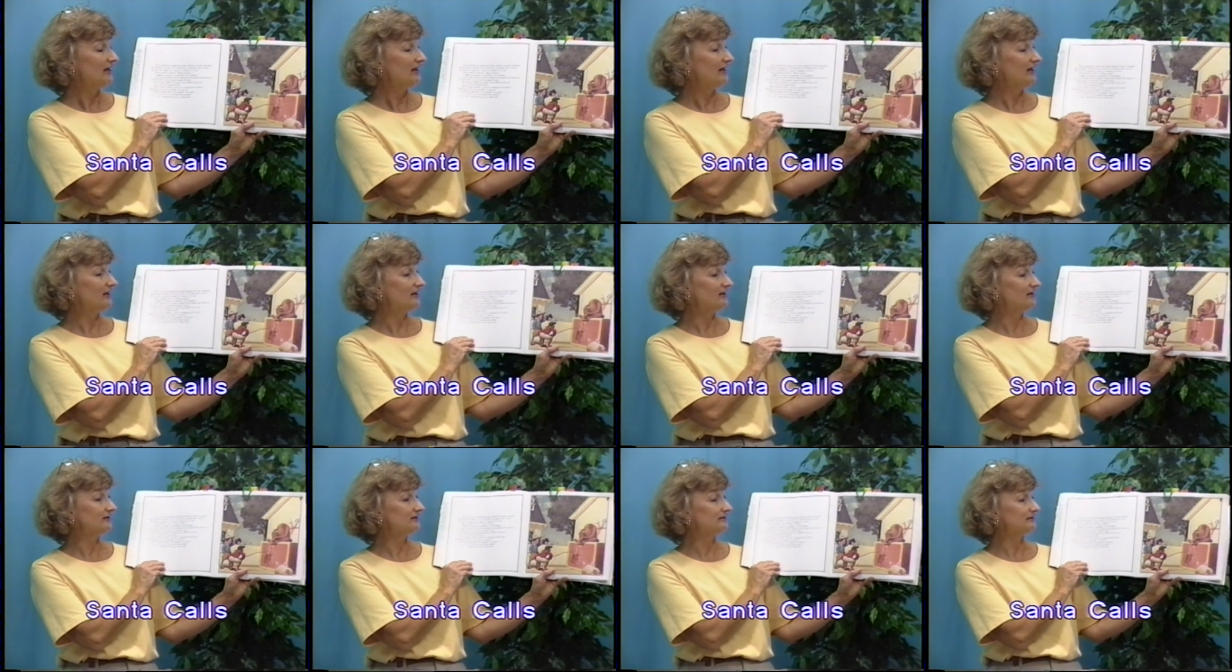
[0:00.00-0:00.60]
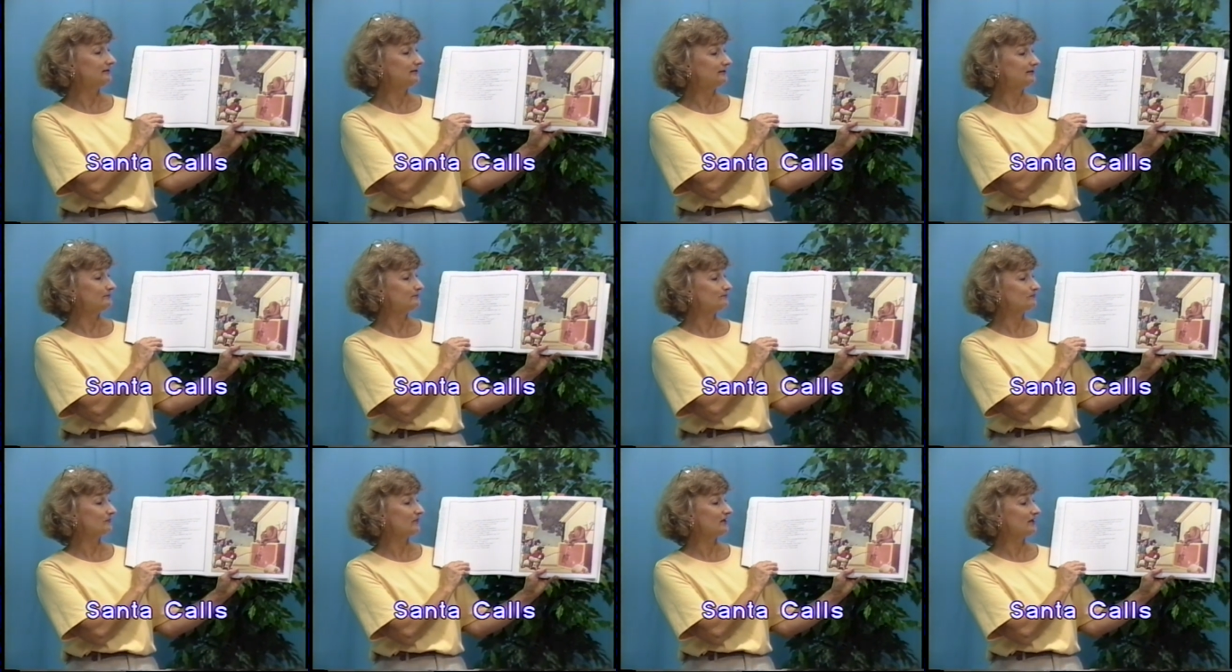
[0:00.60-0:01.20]
And
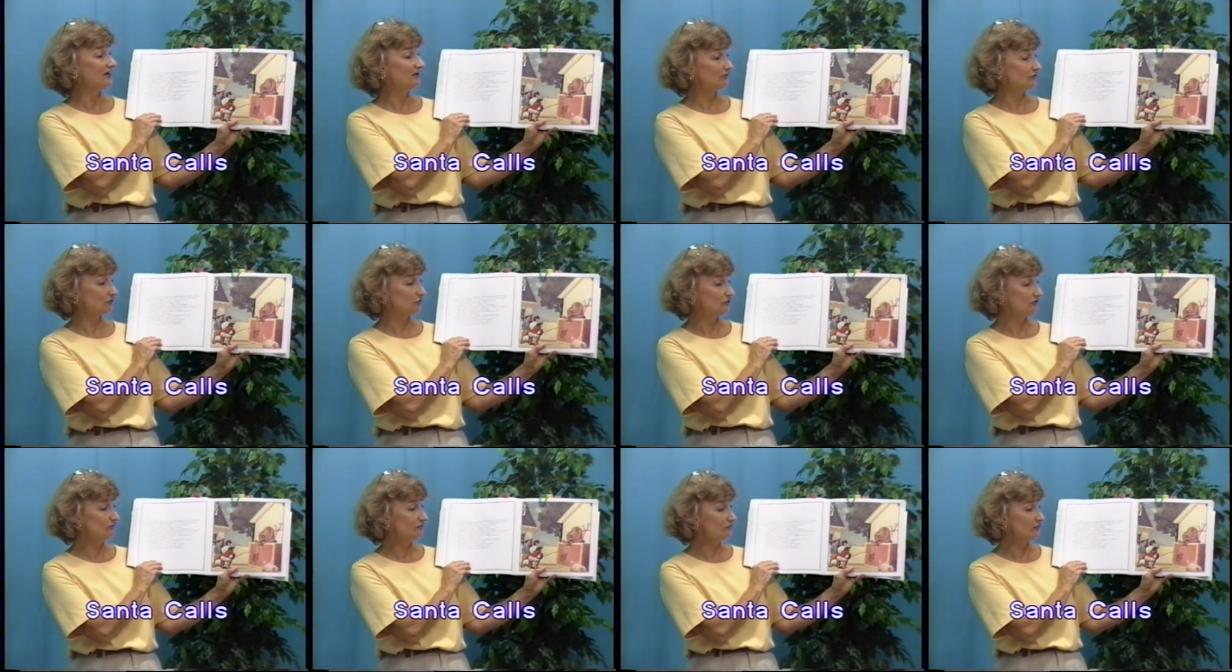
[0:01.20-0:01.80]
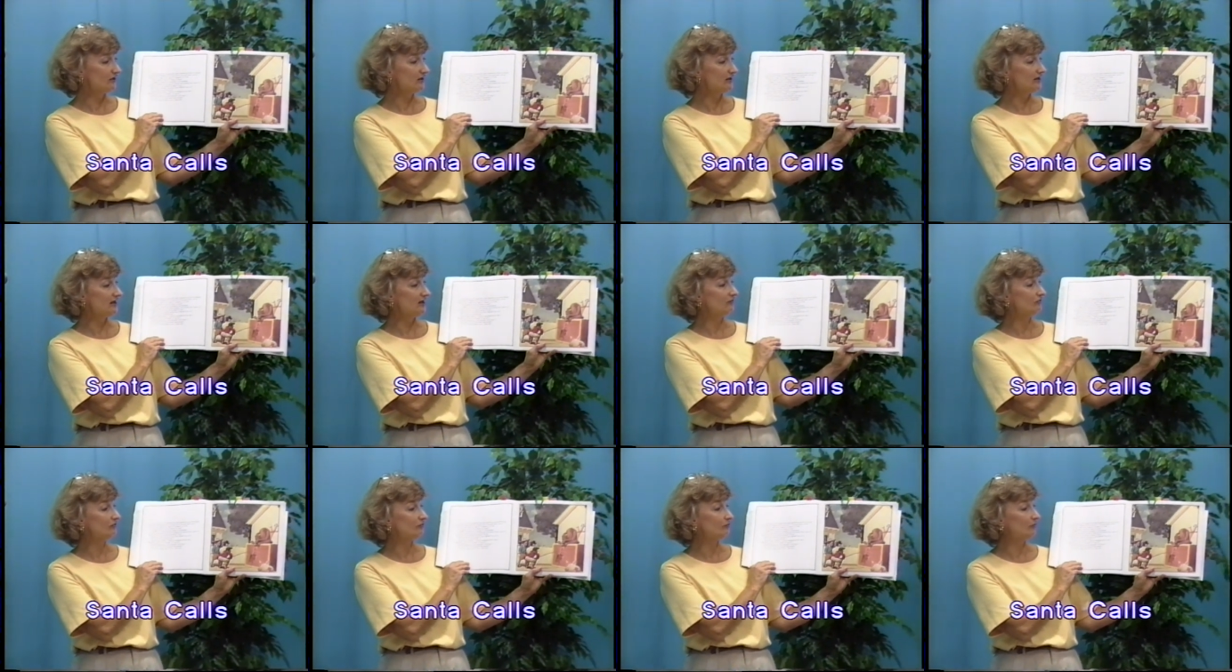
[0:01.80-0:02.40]
um, he has a good friend
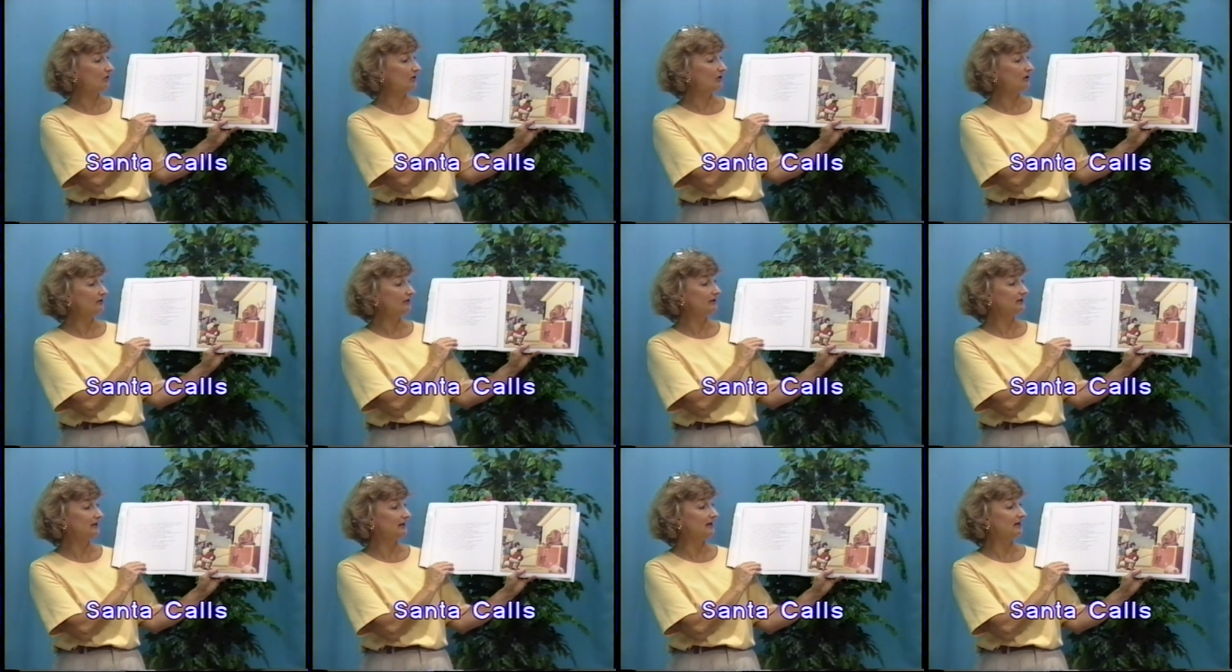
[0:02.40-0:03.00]
named Spaulding